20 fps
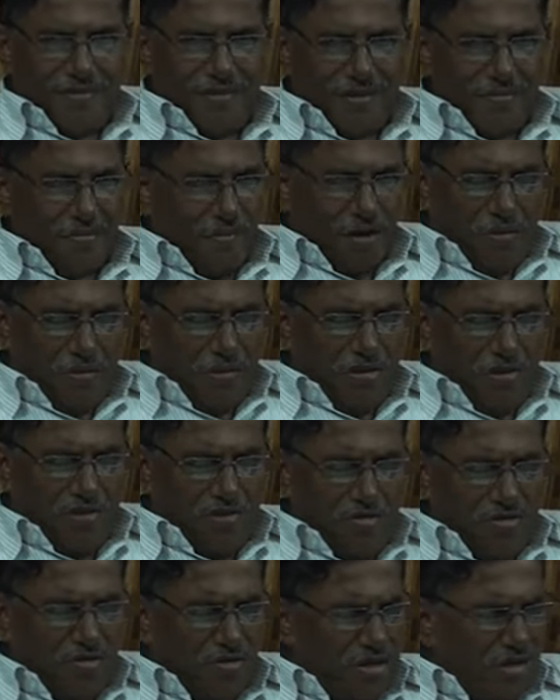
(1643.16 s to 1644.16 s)
The moment
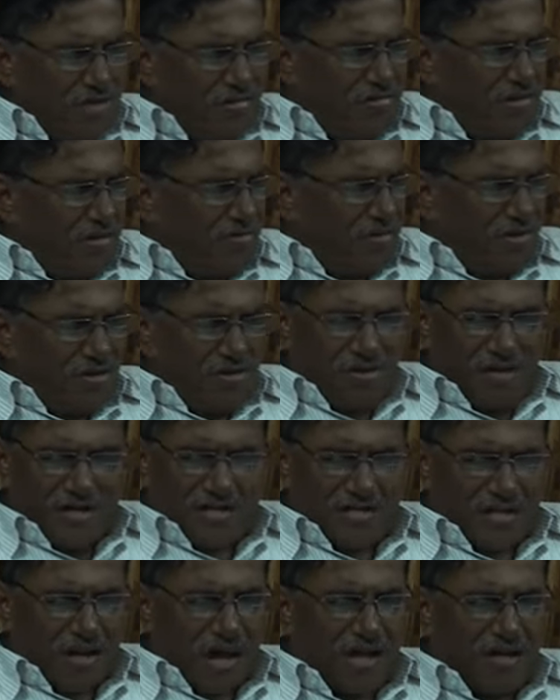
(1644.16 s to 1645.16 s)
you do it, even to
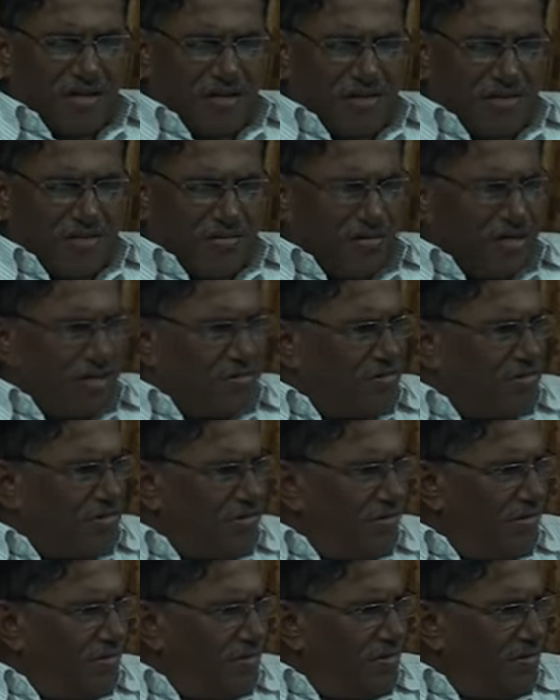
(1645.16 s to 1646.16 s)
desire to do it,